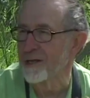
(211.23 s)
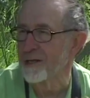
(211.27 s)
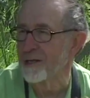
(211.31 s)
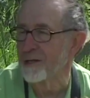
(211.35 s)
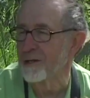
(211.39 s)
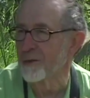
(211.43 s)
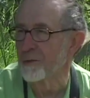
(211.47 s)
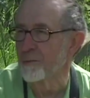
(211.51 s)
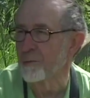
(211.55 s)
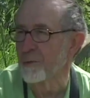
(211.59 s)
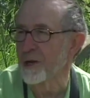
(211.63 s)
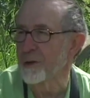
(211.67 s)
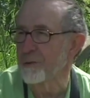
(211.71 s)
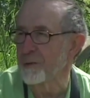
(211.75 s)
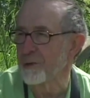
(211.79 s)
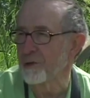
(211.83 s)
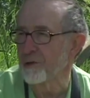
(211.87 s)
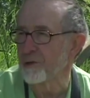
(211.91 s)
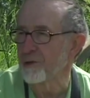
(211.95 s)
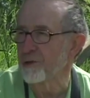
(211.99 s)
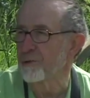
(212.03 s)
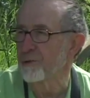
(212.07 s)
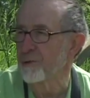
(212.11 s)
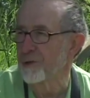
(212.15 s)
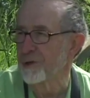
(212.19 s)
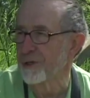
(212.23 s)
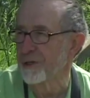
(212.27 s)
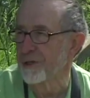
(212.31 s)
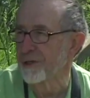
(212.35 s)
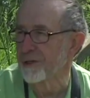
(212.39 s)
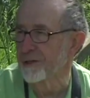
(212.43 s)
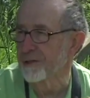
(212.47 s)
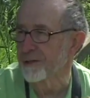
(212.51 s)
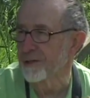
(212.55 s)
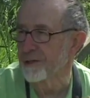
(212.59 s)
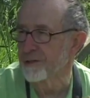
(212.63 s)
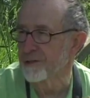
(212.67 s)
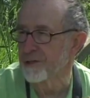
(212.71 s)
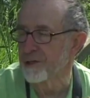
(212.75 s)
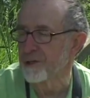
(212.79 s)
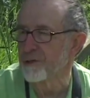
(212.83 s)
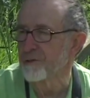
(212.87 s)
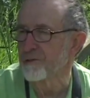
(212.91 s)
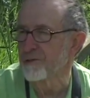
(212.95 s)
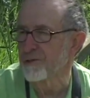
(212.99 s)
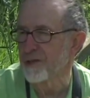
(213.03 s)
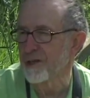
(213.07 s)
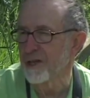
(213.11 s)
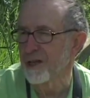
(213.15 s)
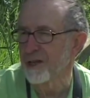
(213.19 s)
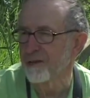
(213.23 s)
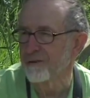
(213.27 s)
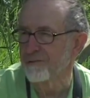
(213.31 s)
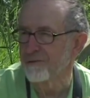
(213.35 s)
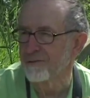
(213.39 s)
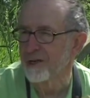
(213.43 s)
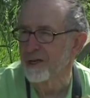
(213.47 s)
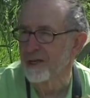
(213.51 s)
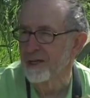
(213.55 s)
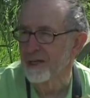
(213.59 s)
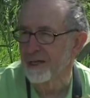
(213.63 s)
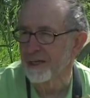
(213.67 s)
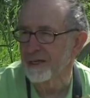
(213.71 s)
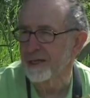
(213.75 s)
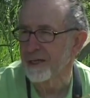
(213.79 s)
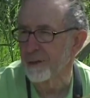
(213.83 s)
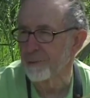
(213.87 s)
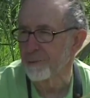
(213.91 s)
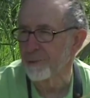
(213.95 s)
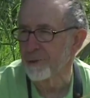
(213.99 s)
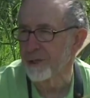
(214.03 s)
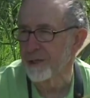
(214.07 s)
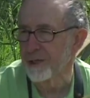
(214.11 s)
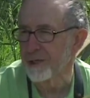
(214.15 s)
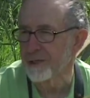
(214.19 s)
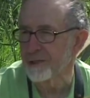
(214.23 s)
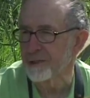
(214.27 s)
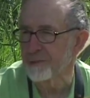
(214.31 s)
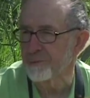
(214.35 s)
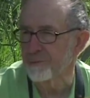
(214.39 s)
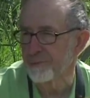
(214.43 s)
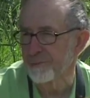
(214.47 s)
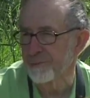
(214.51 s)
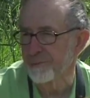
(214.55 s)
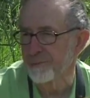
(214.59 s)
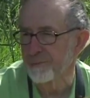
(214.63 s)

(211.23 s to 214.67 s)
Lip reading: there may be 2 in there, because they usually have a couple eggs.